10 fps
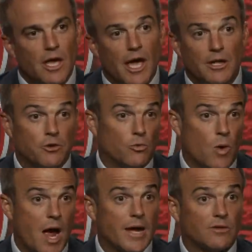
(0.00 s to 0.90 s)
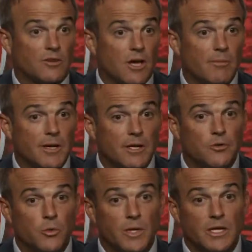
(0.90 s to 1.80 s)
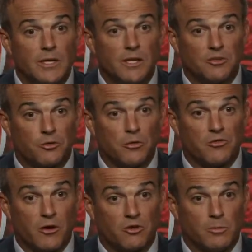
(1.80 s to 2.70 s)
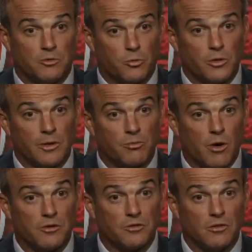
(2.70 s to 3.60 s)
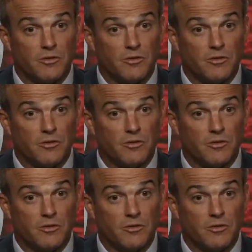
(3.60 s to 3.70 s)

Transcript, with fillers: And you're right, to come in and do what he did as a true freshman was really impressive.